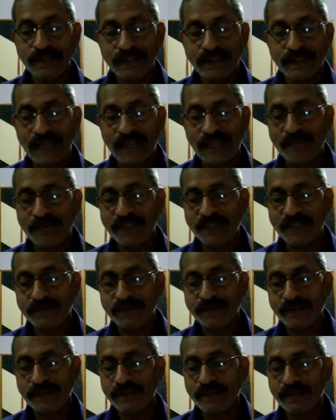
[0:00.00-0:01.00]
climate
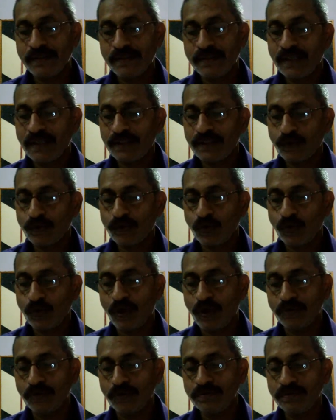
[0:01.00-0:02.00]

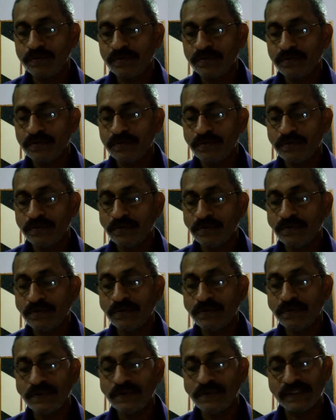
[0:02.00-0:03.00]
throughout
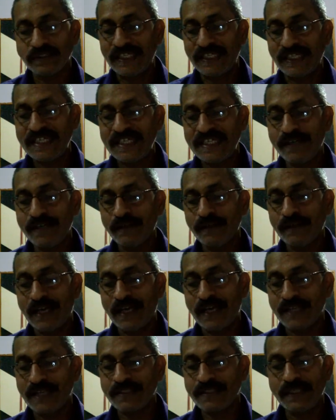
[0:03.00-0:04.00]
the year
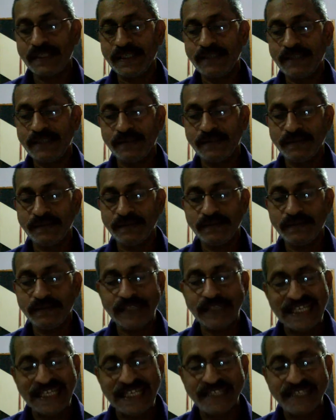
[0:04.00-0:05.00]
as it
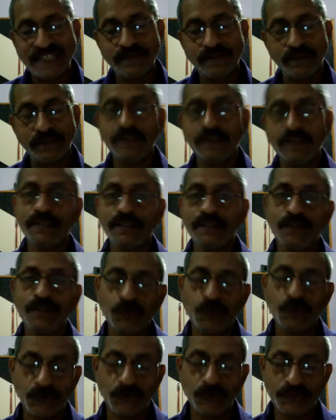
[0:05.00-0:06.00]
is near the
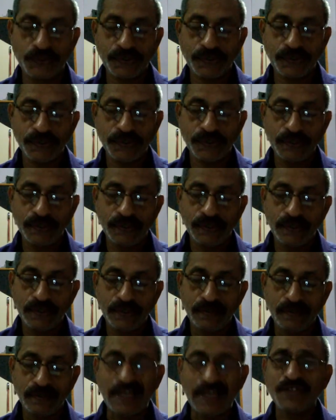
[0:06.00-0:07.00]
coast.
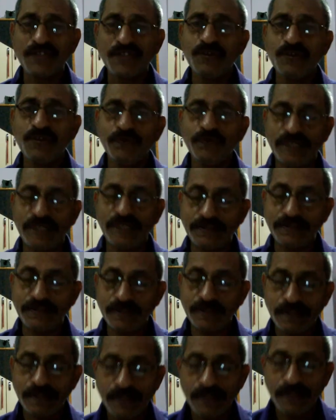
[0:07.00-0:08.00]
Directional
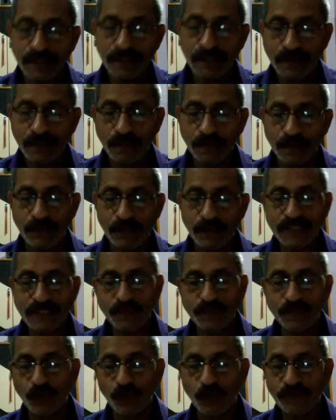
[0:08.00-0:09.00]
winds
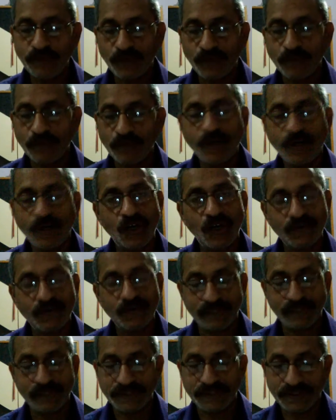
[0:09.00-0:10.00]
blowing from hot
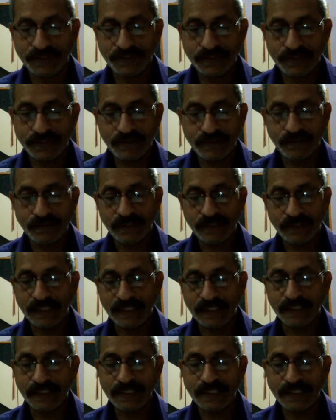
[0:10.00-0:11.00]
regions,
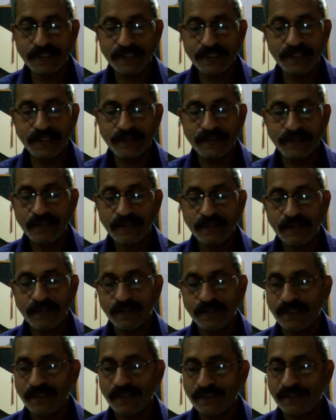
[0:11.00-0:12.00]
increases
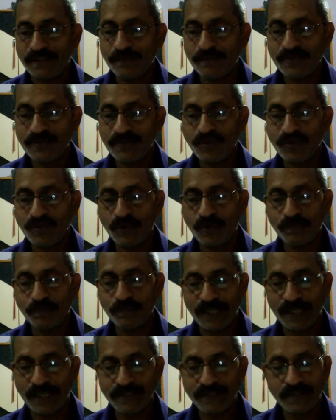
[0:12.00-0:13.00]
the temperature of
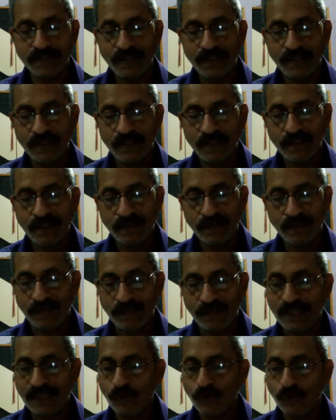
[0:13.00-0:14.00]
place
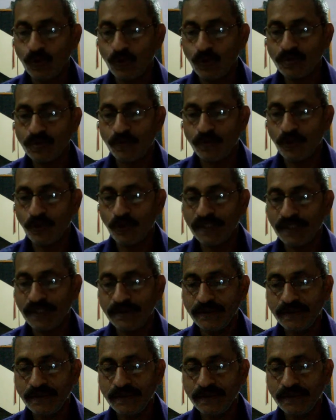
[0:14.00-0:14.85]
while those blowing